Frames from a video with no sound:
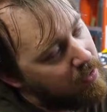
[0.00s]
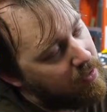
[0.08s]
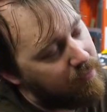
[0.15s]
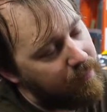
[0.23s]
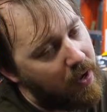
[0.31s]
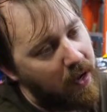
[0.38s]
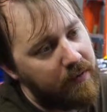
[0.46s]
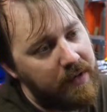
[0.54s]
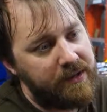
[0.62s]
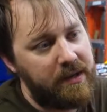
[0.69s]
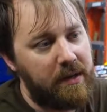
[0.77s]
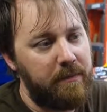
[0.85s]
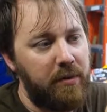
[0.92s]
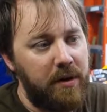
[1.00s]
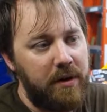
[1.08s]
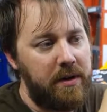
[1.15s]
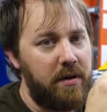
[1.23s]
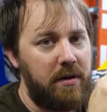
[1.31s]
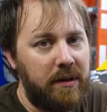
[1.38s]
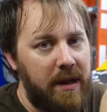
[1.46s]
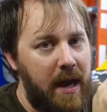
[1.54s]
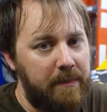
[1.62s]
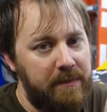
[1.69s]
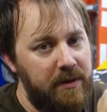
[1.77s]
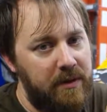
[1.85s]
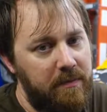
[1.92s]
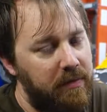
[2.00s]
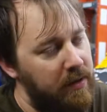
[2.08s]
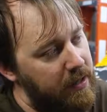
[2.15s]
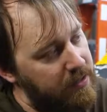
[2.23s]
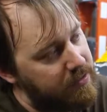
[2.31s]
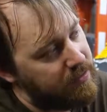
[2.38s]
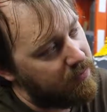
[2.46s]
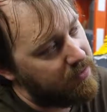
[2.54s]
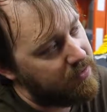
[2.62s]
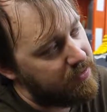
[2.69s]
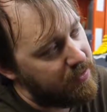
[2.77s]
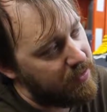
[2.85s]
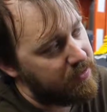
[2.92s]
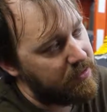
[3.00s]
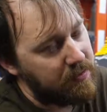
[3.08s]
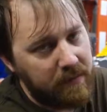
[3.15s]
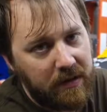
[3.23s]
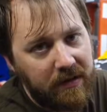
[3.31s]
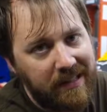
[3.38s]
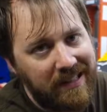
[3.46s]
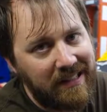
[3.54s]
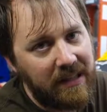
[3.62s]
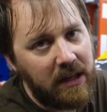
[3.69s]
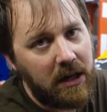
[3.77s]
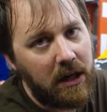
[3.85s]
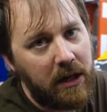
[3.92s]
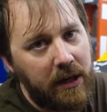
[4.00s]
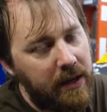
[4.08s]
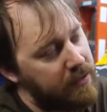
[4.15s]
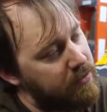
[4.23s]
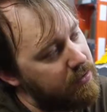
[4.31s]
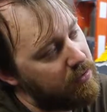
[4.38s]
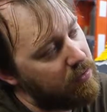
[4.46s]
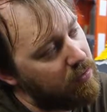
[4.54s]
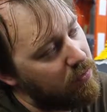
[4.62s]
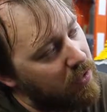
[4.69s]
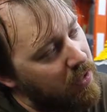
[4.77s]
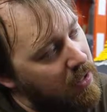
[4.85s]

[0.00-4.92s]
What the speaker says: The valve is then put in there and lapped into place, so it's cleanly cut into